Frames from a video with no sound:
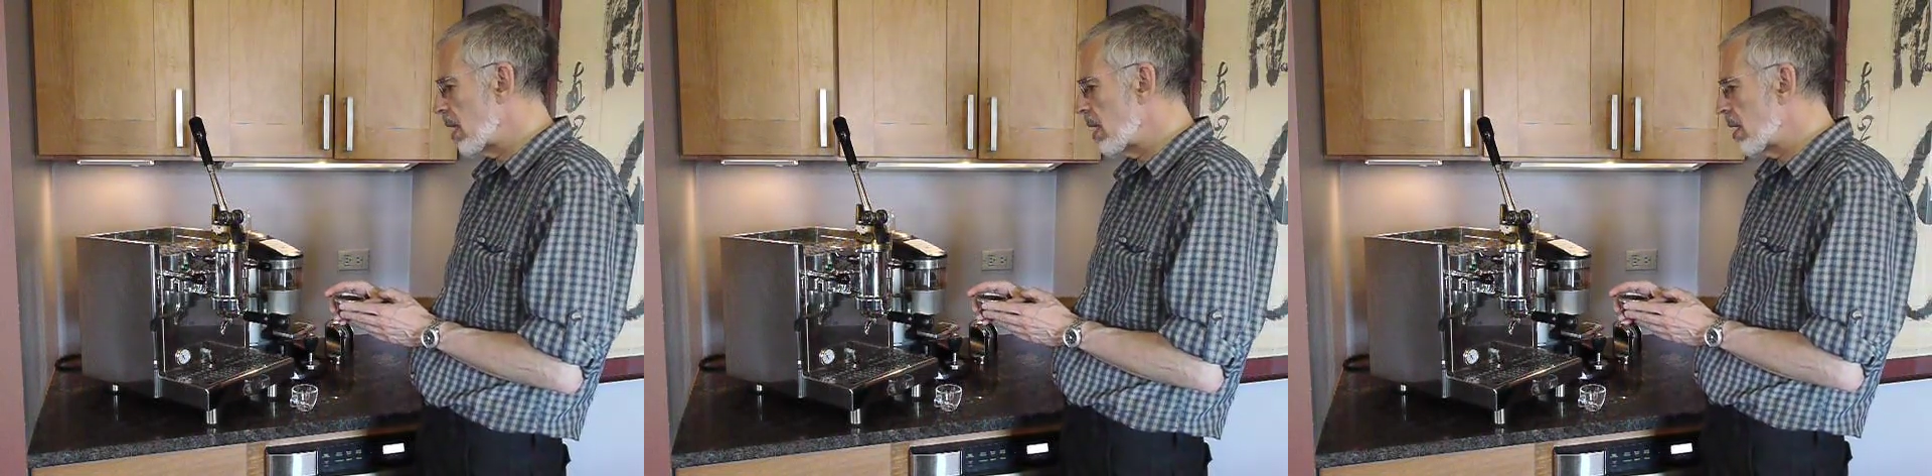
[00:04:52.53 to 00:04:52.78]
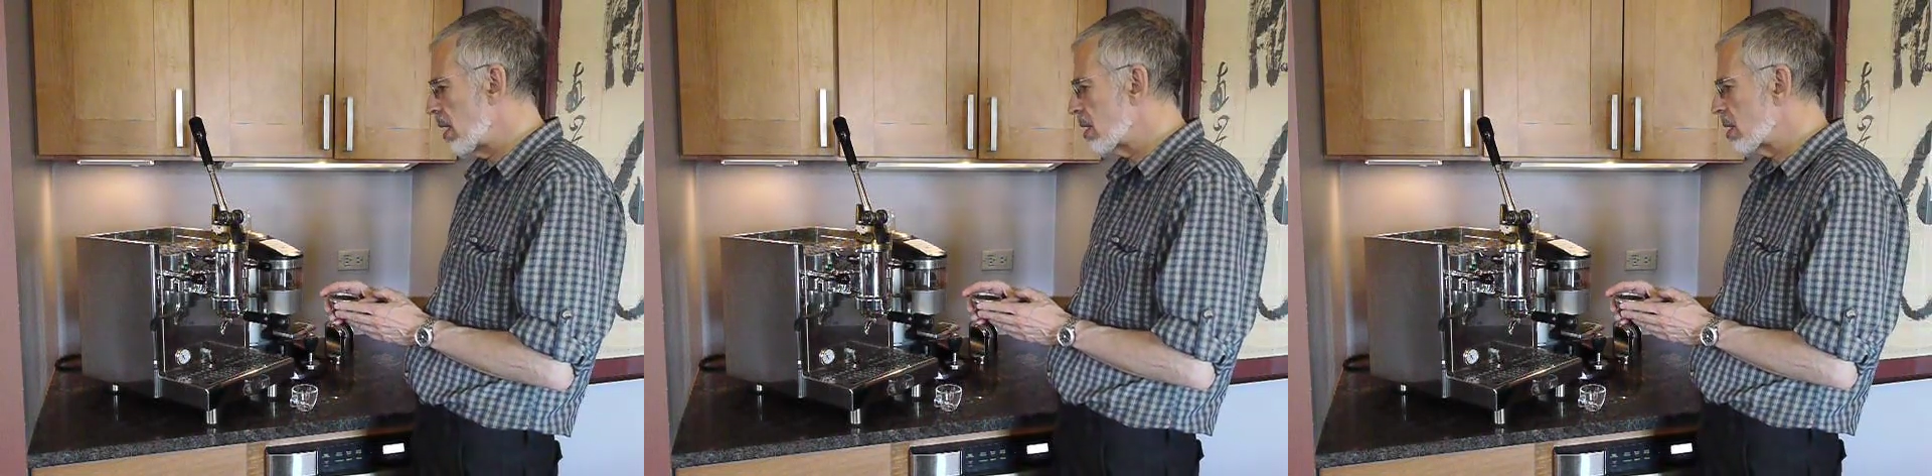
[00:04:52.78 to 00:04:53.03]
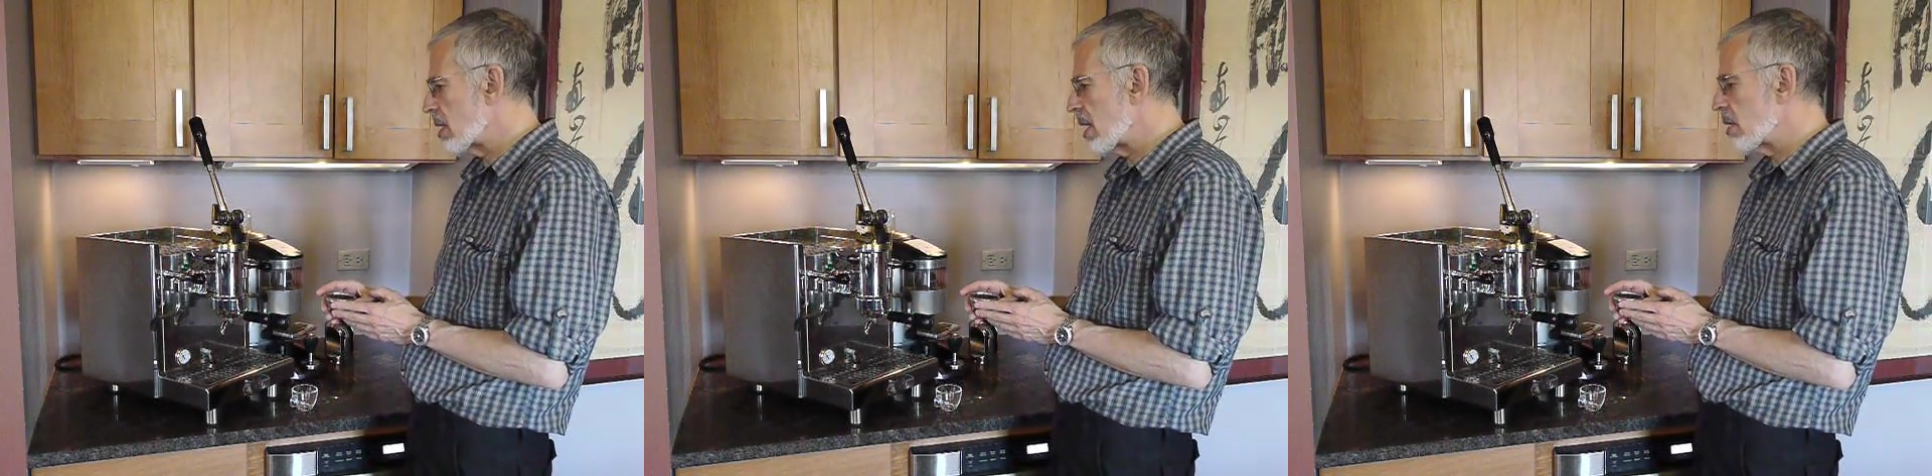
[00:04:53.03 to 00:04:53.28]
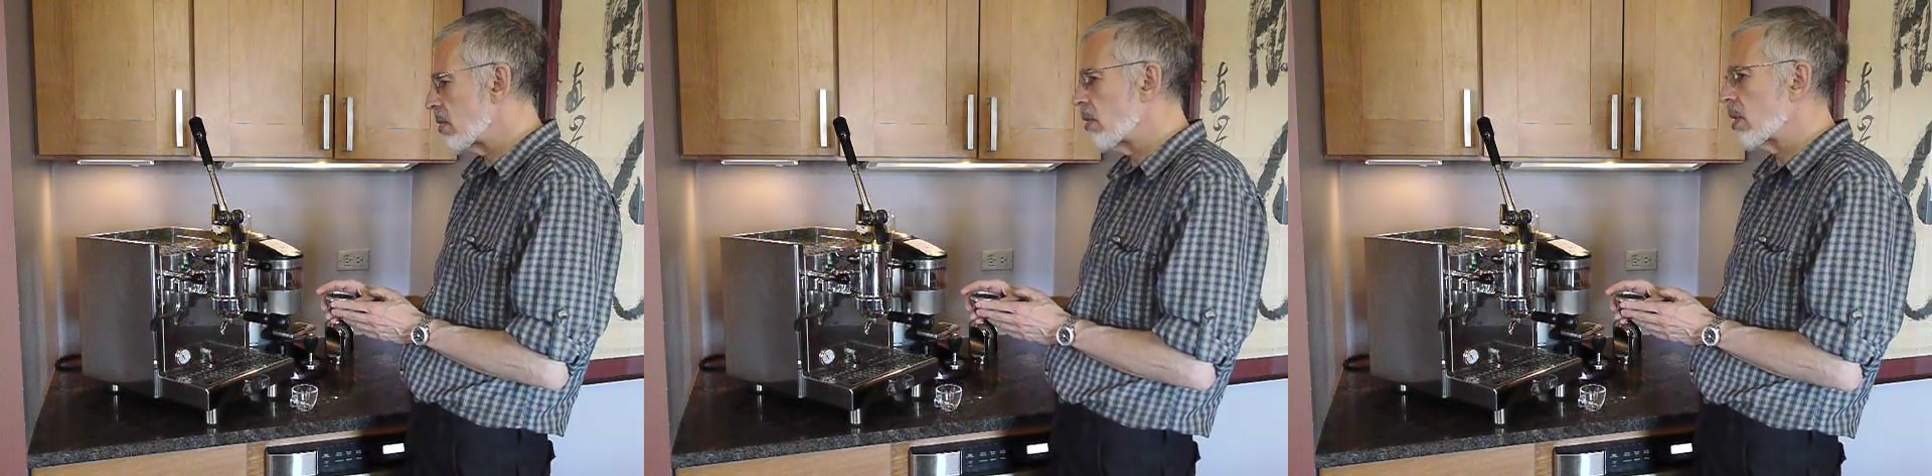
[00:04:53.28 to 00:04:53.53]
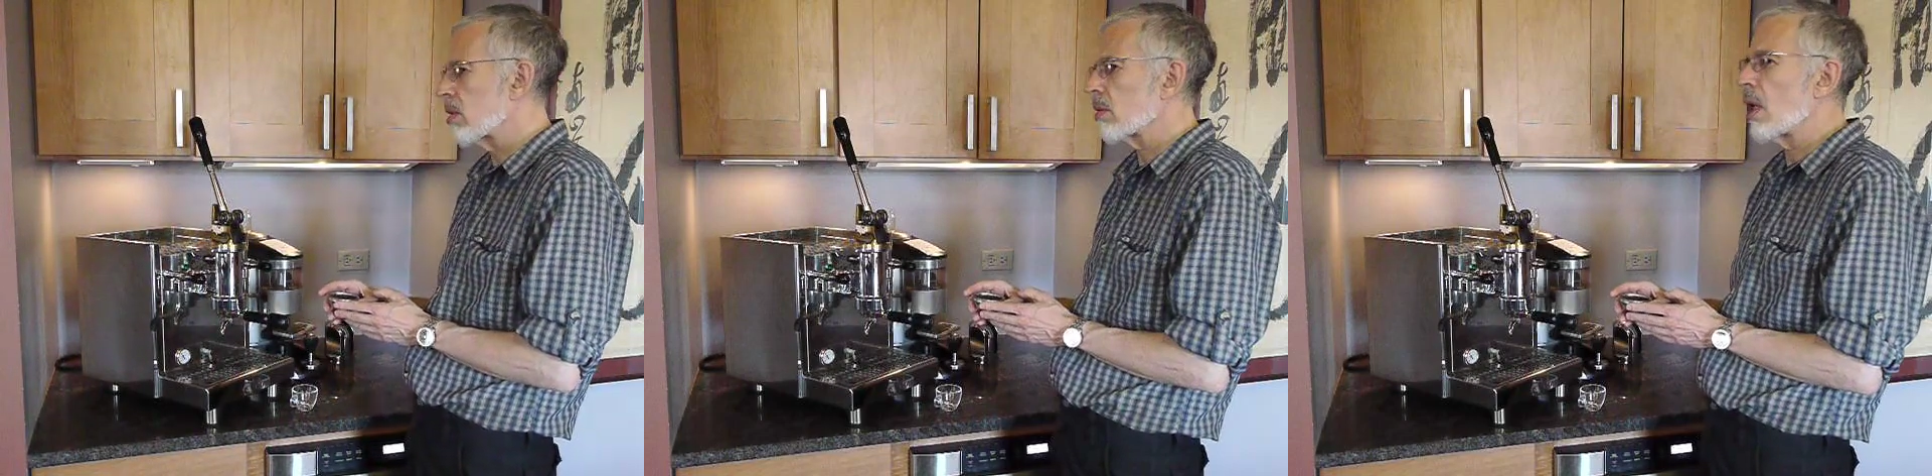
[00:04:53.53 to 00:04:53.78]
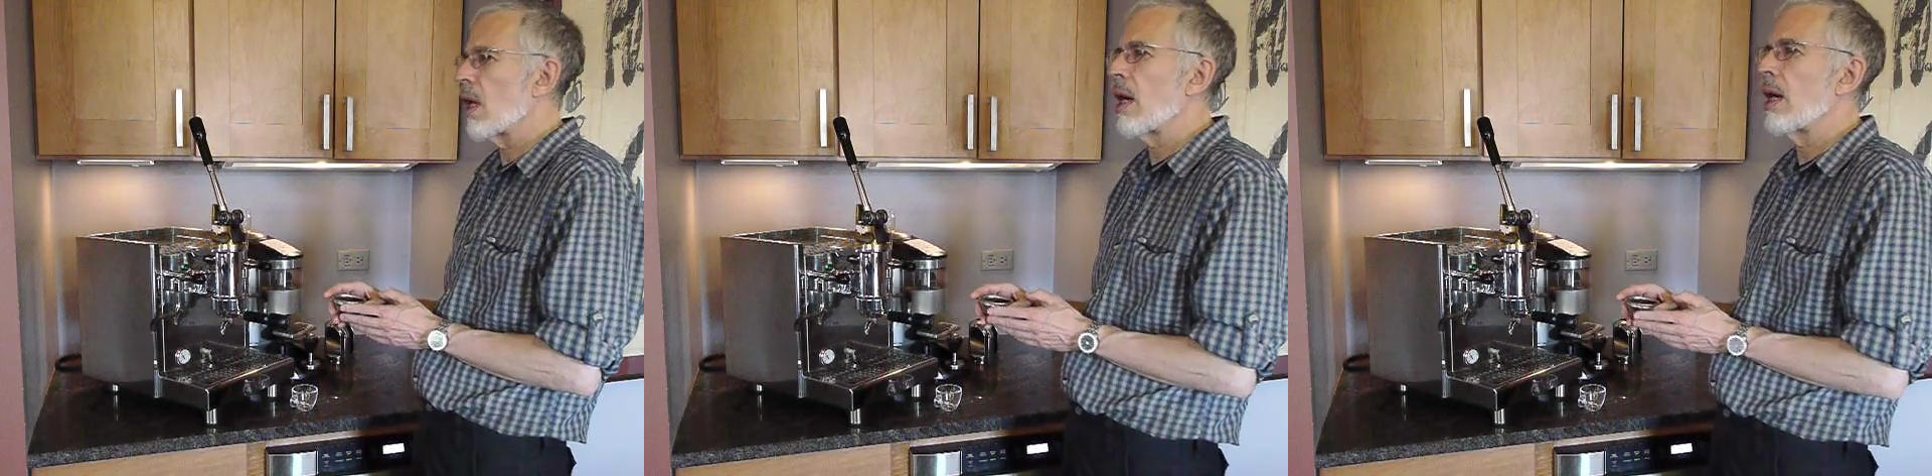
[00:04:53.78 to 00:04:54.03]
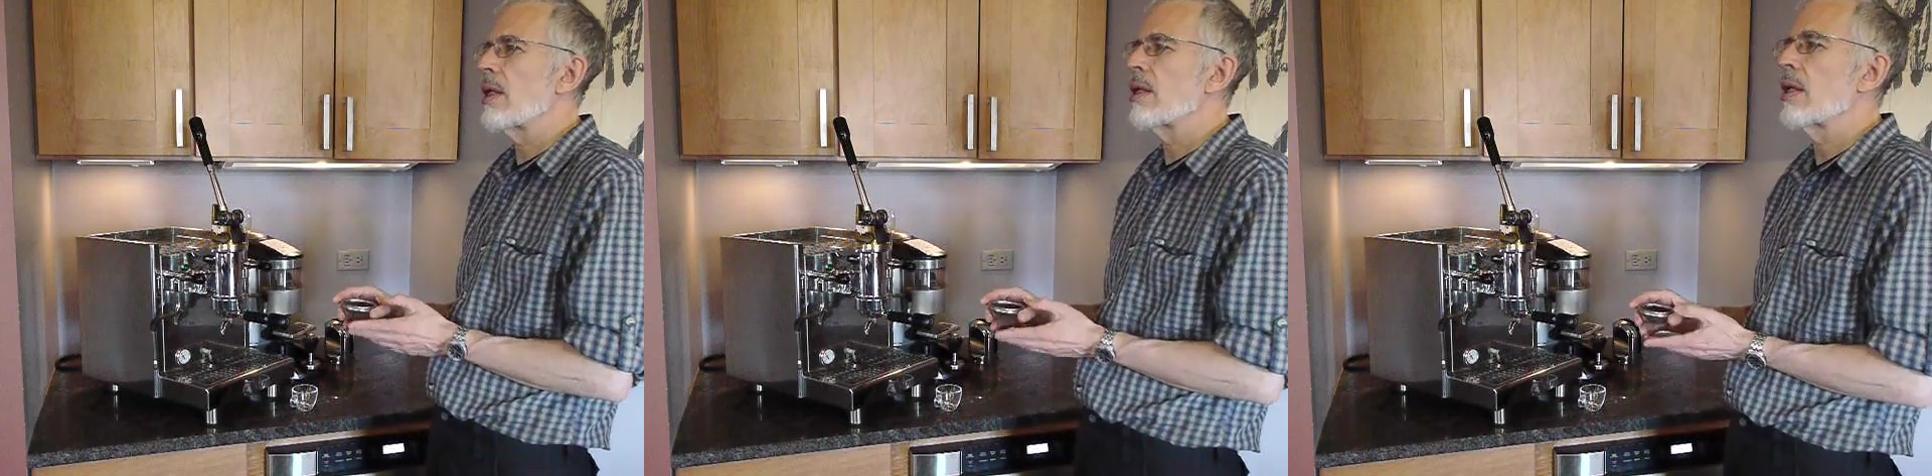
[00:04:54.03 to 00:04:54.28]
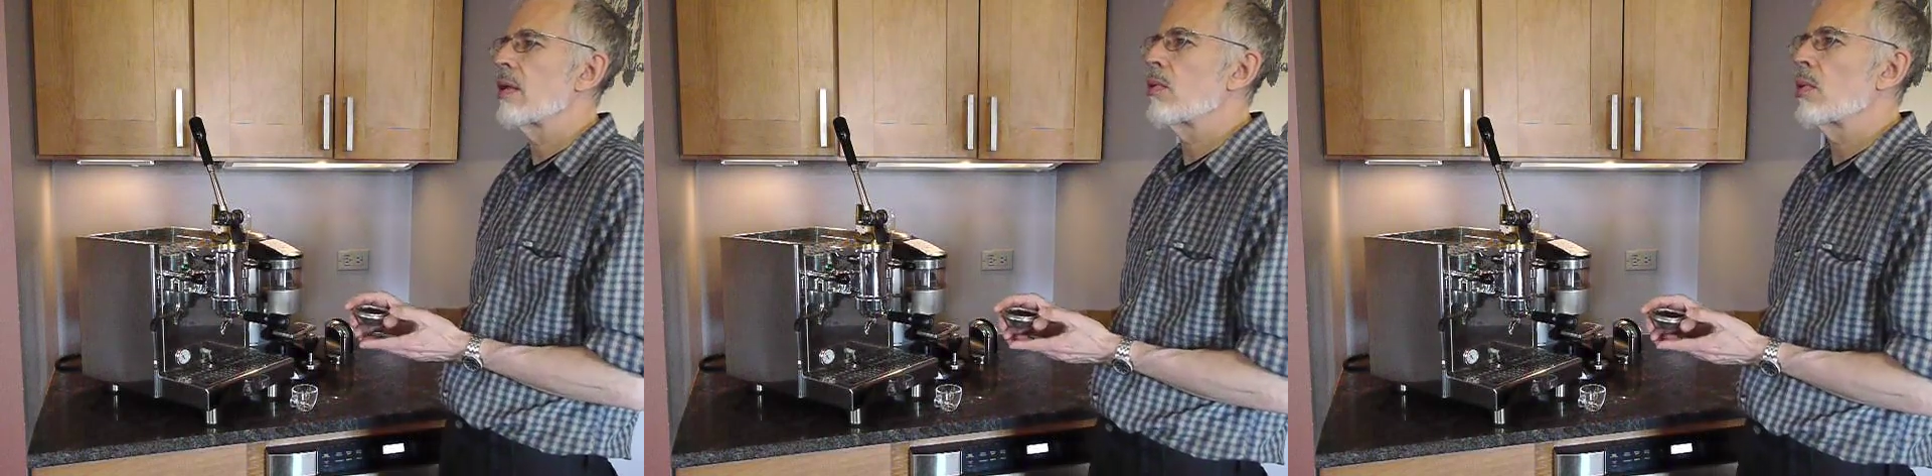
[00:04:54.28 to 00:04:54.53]
it is set to a
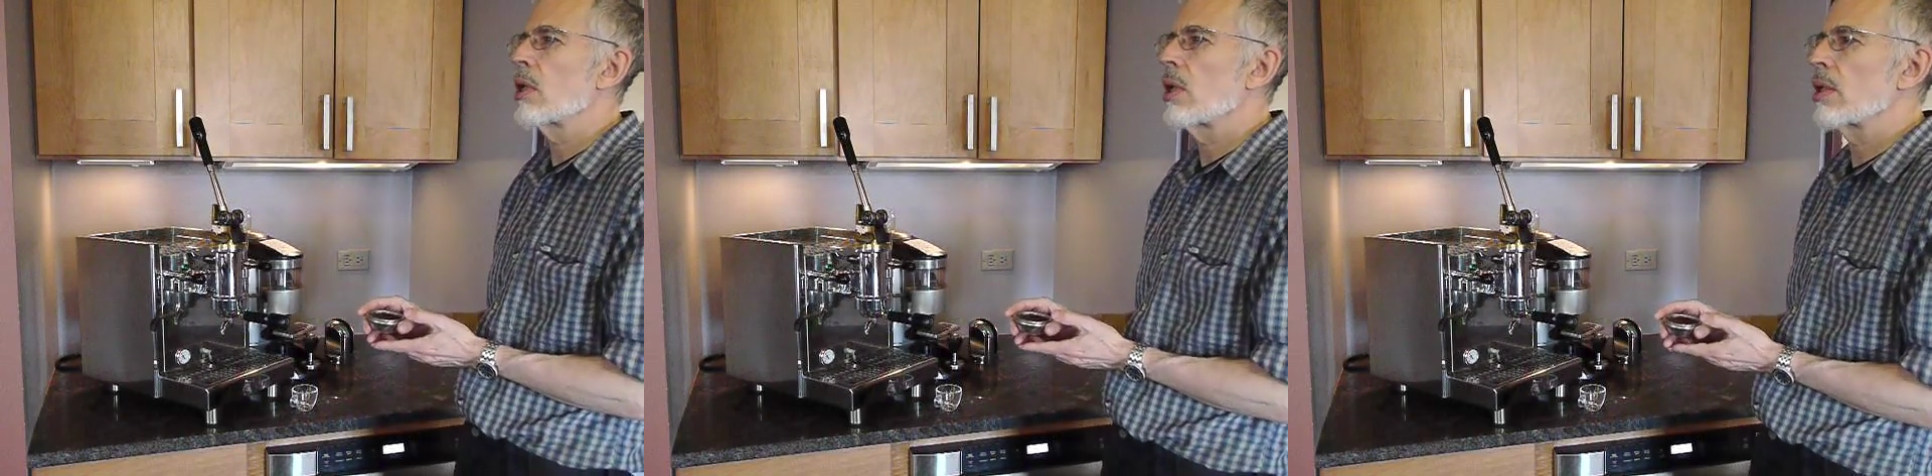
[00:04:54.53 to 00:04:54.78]
grind that would,